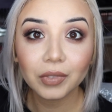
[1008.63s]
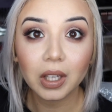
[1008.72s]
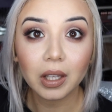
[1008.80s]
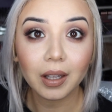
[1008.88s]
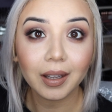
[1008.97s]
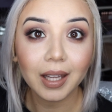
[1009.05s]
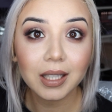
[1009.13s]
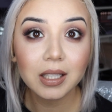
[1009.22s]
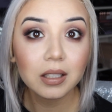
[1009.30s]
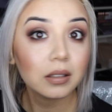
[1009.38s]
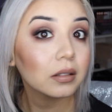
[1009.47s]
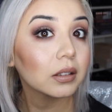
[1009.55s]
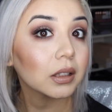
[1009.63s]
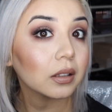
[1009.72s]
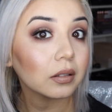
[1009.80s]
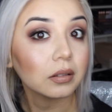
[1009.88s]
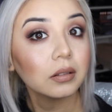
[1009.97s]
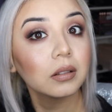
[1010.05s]
And that's it.
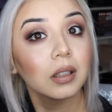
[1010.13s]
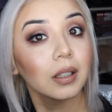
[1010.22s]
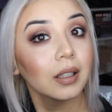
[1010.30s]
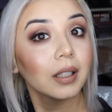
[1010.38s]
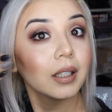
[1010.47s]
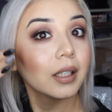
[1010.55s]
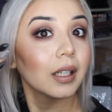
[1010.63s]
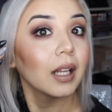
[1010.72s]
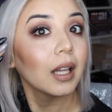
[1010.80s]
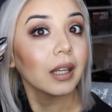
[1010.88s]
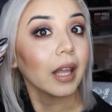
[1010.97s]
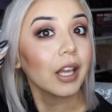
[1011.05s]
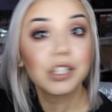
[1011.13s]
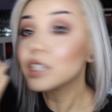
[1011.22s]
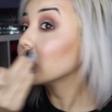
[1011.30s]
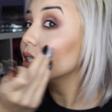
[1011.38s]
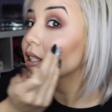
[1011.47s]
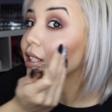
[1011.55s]
So
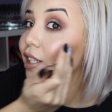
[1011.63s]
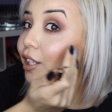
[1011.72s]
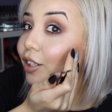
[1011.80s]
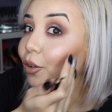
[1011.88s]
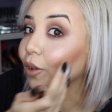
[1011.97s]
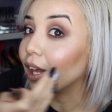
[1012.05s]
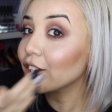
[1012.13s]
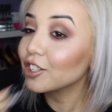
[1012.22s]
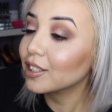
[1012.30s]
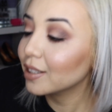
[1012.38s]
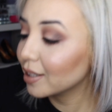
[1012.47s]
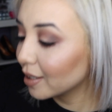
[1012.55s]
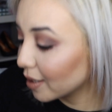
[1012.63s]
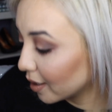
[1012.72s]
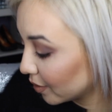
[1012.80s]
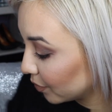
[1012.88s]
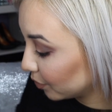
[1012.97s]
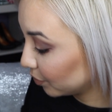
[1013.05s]
lashes, no lashes.
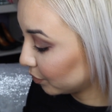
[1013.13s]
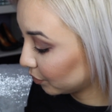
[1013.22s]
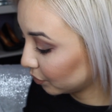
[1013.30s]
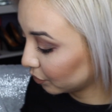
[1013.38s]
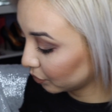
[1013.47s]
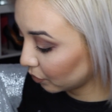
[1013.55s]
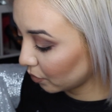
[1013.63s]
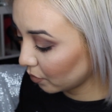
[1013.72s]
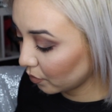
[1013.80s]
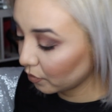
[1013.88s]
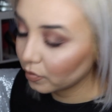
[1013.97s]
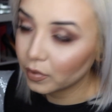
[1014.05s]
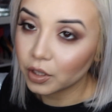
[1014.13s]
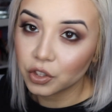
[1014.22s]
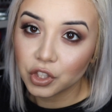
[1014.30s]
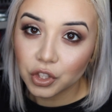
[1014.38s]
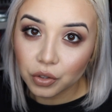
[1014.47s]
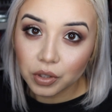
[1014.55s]
I'll
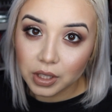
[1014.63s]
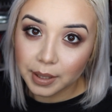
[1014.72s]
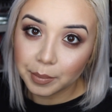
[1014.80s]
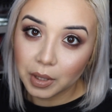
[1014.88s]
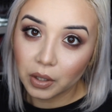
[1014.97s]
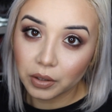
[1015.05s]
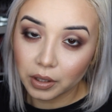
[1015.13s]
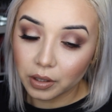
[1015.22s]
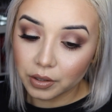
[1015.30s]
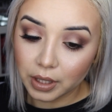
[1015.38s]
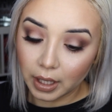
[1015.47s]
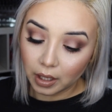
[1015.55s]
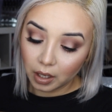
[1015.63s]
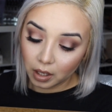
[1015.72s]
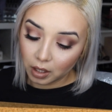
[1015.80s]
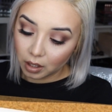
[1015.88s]
just do the same thing on the other side.